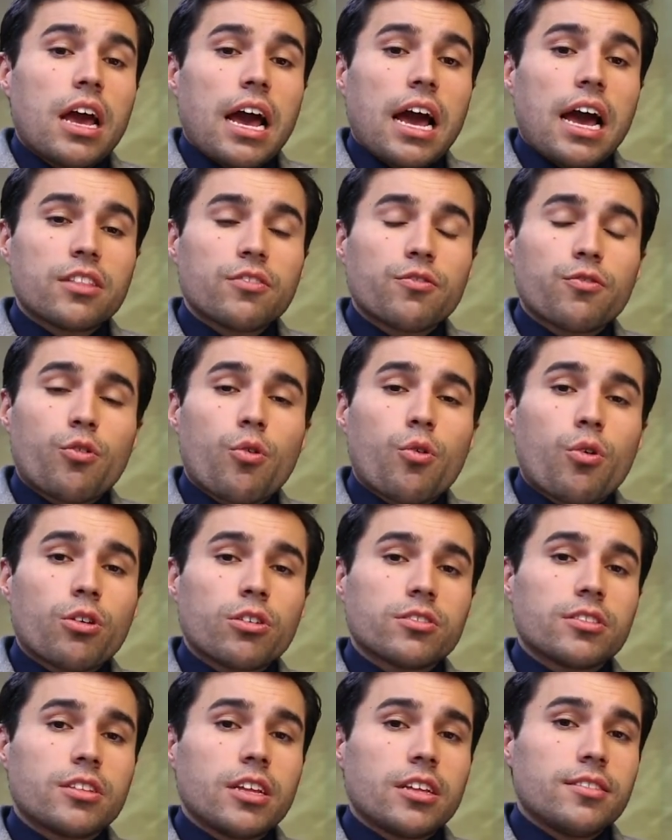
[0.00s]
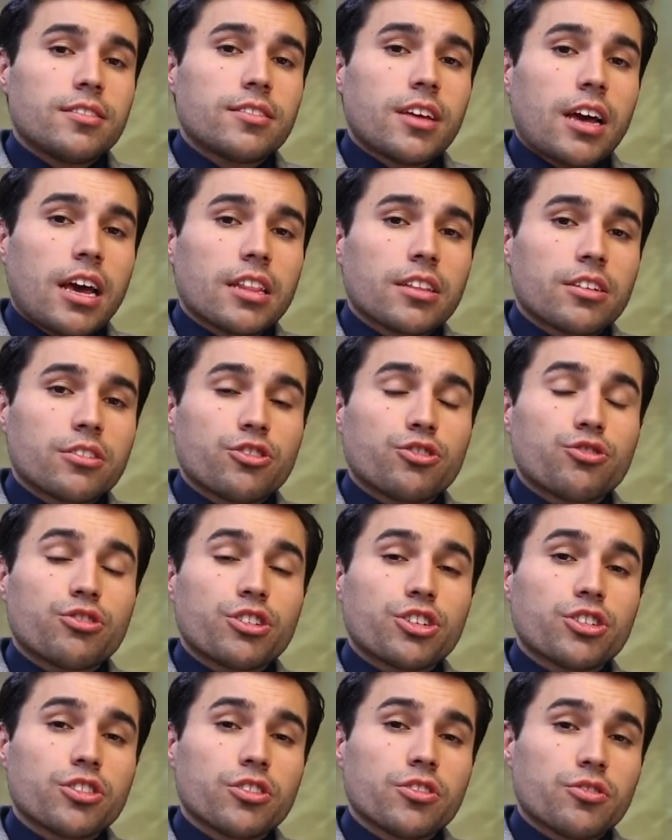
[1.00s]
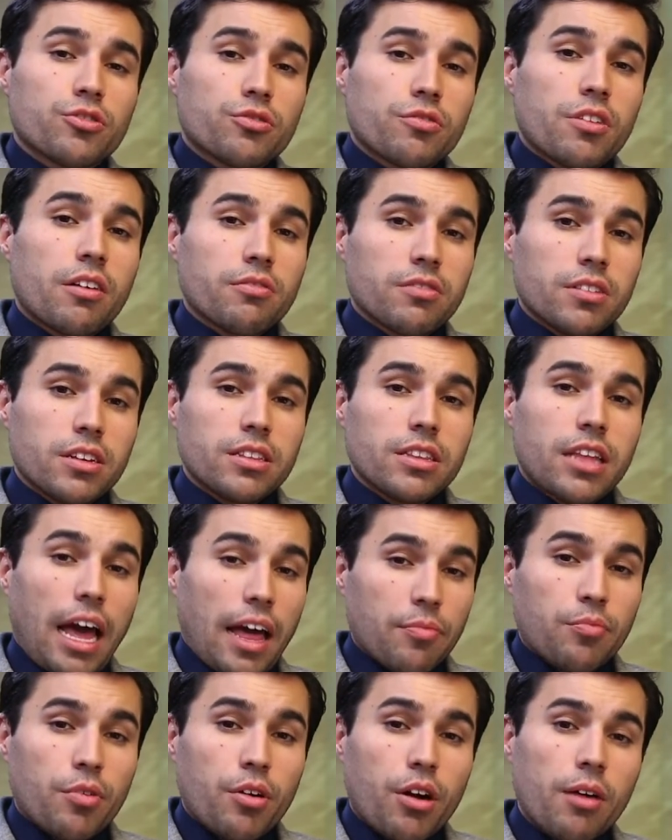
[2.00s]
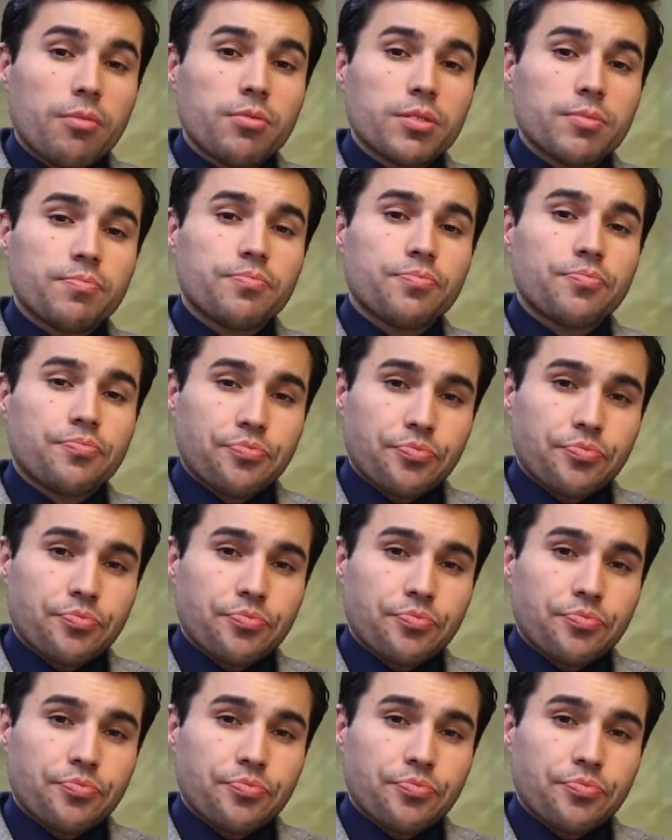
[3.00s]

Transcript: and of course the design constrictions surrounding that problem.